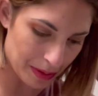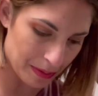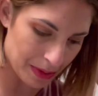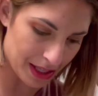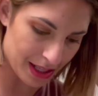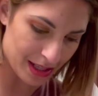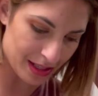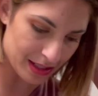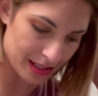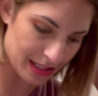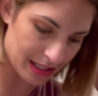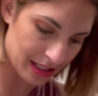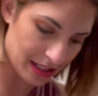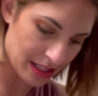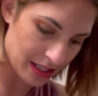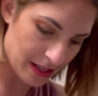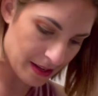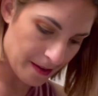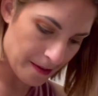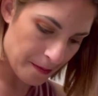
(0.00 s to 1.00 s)
pins
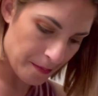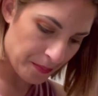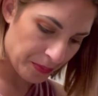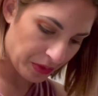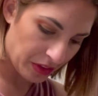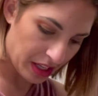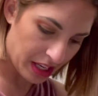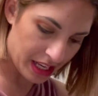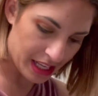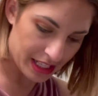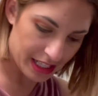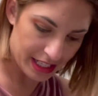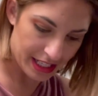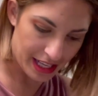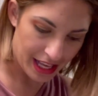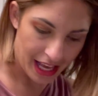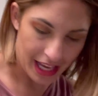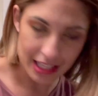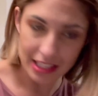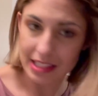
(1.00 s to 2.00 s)
in an
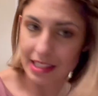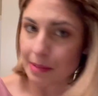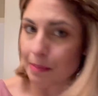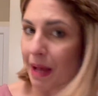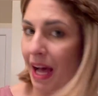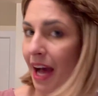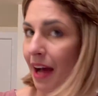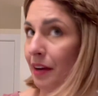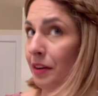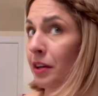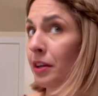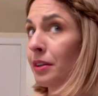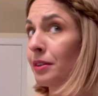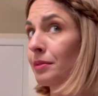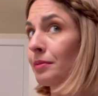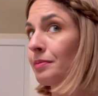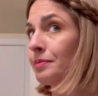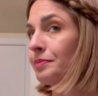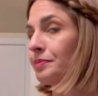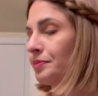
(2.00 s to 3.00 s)
X
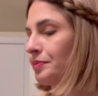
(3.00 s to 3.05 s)
pattern.